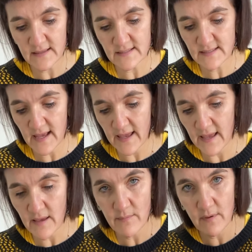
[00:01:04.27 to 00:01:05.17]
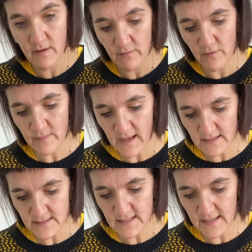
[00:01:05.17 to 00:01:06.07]
the same from the
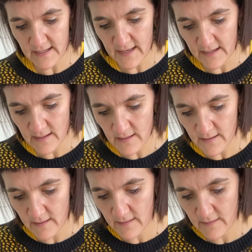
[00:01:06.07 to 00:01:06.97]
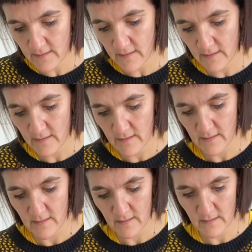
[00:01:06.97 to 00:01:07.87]
outside in,
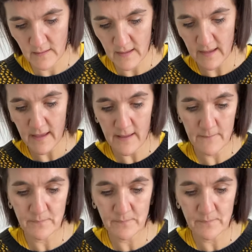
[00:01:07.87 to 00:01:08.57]
okay?